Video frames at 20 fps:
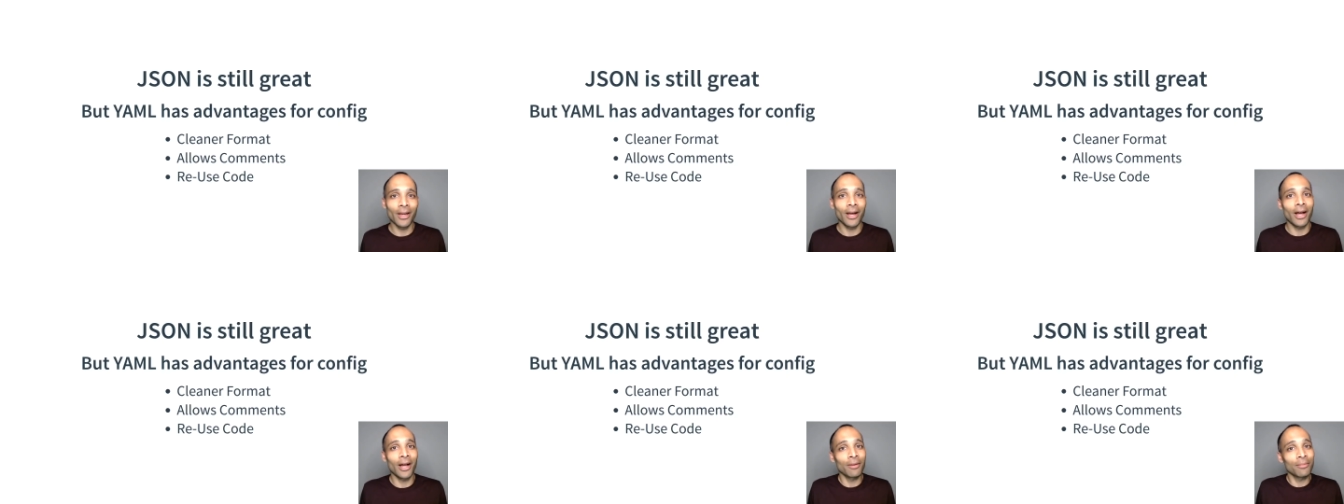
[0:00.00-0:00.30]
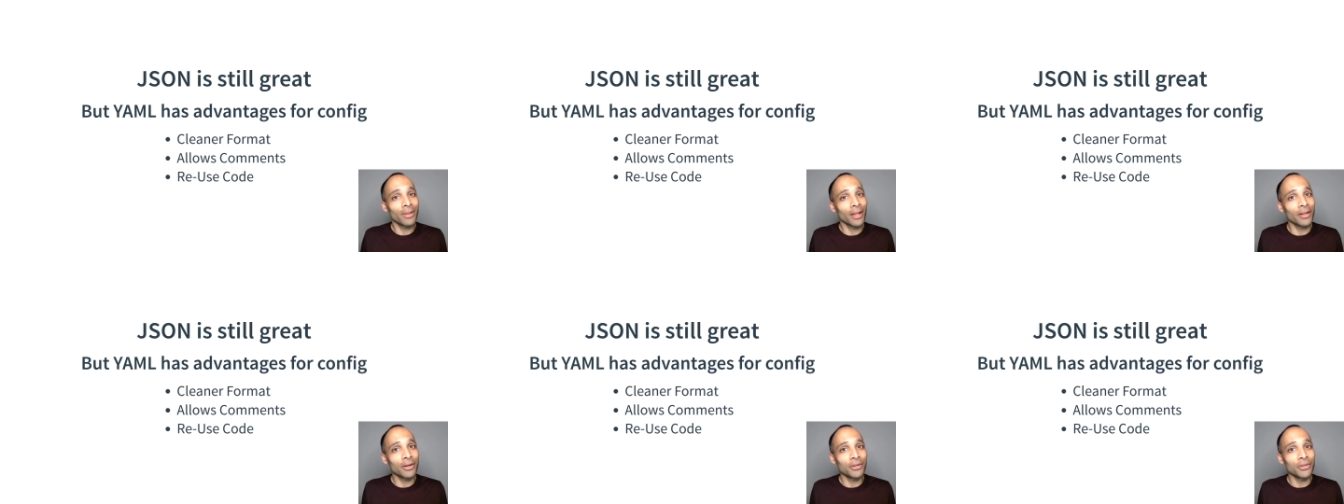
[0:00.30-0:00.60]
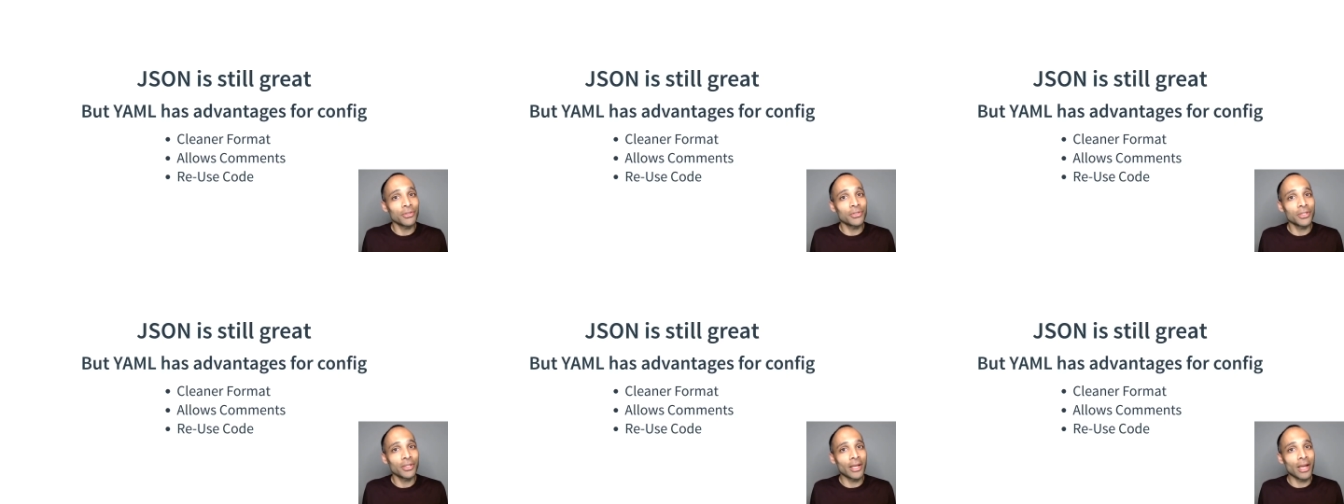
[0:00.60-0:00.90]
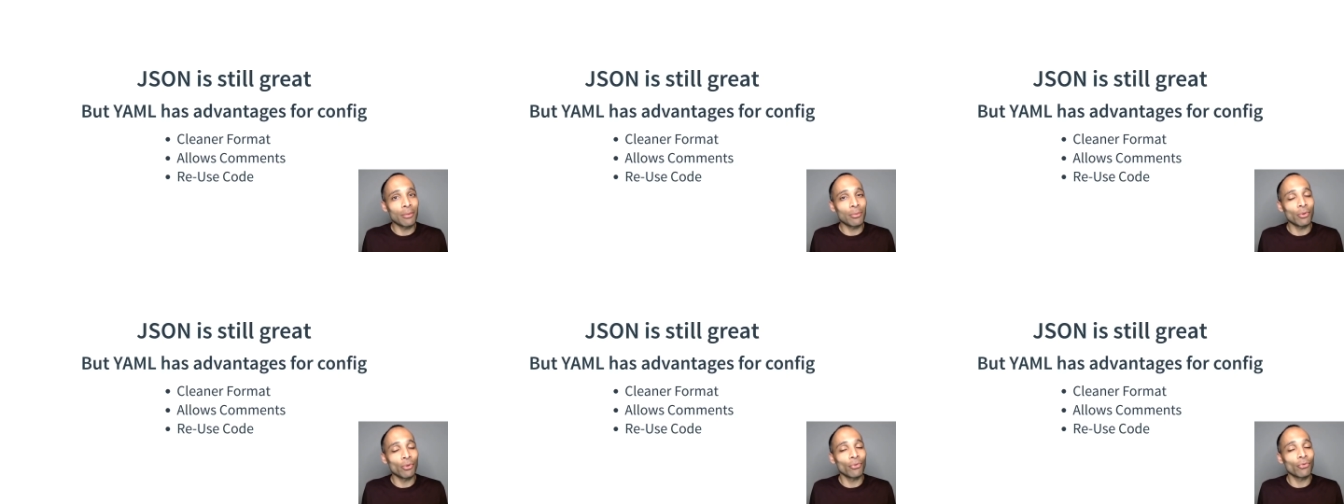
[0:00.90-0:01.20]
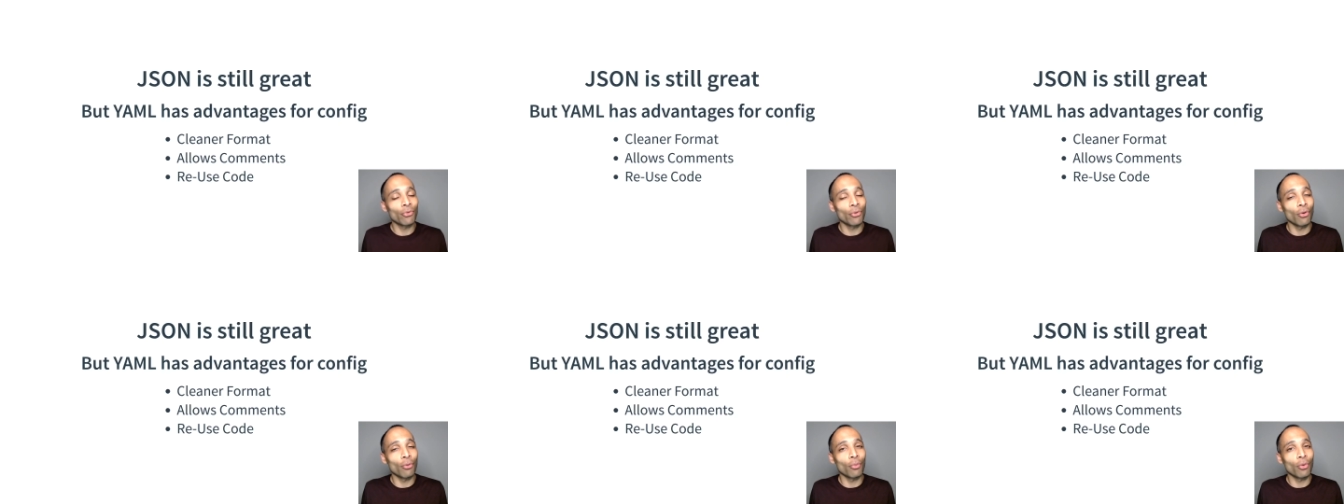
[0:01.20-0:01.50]
I plan on using YAML
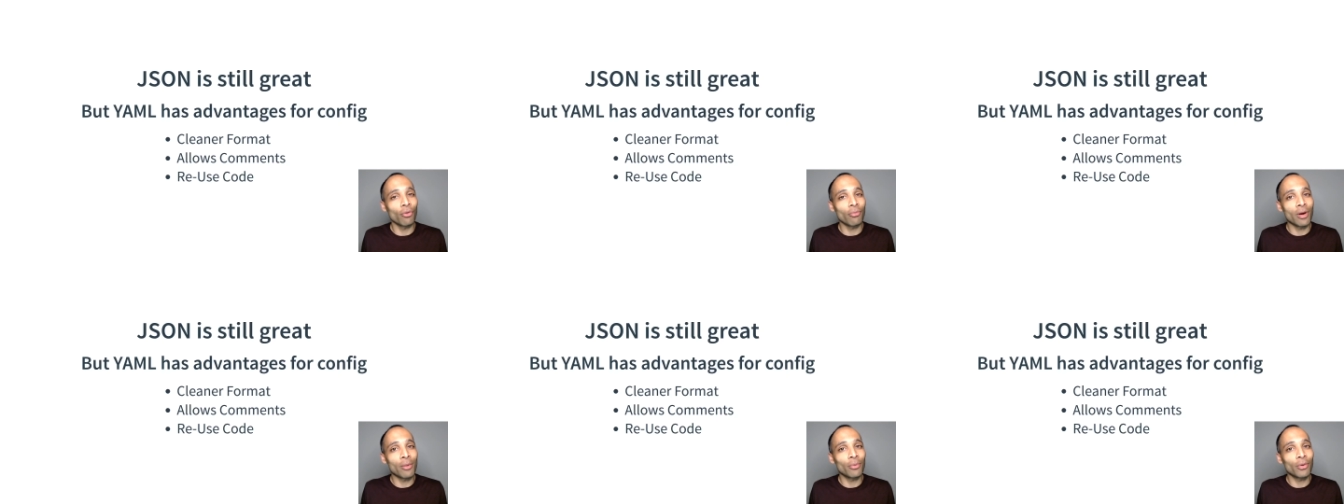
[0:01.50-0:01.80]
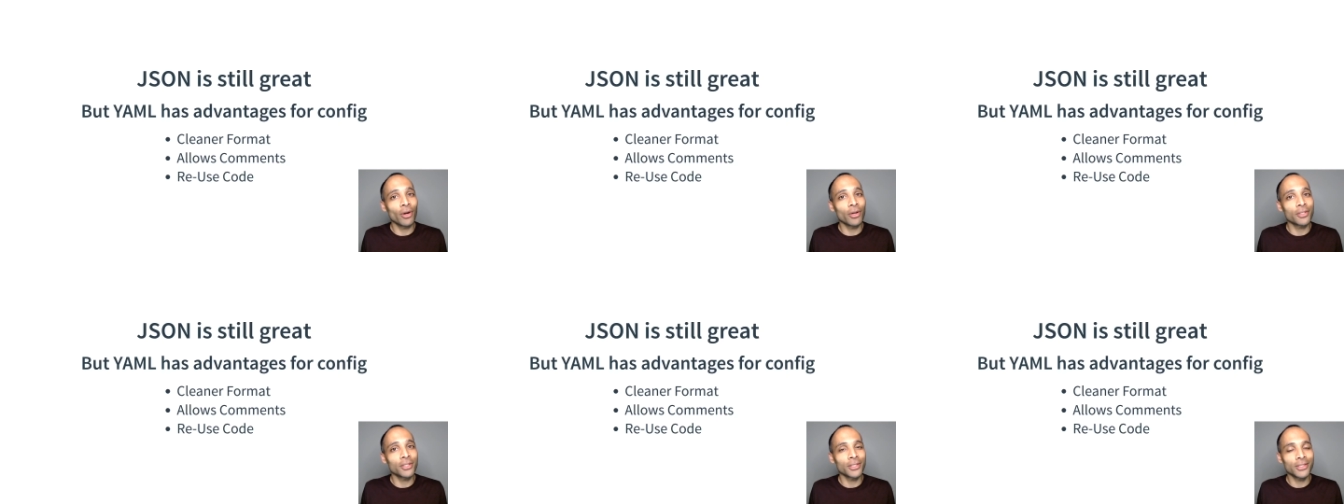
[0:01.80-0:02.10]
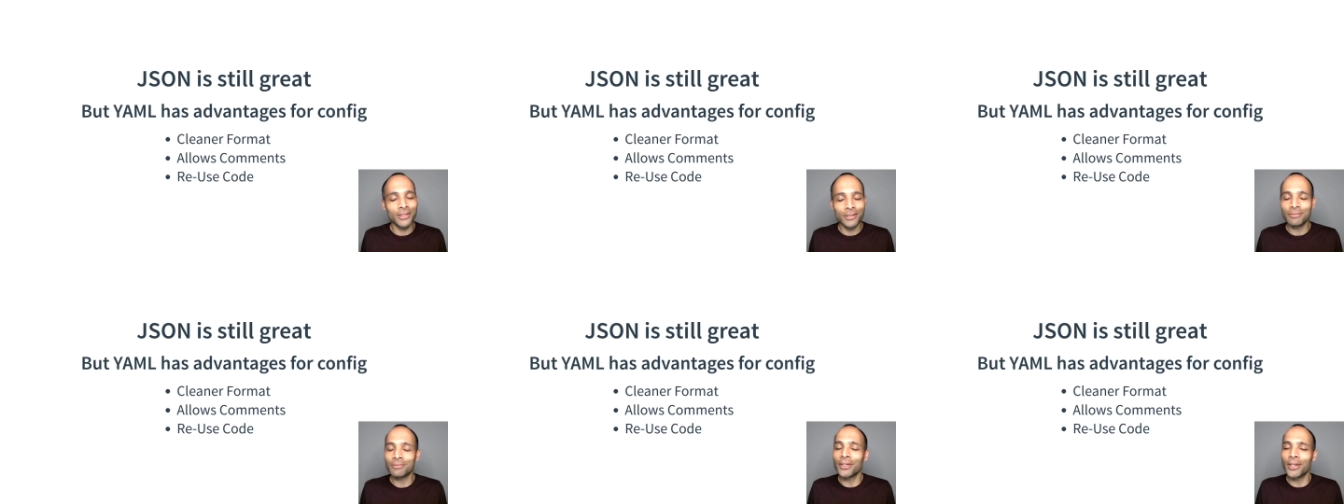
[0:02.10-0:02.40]
for more of my projects,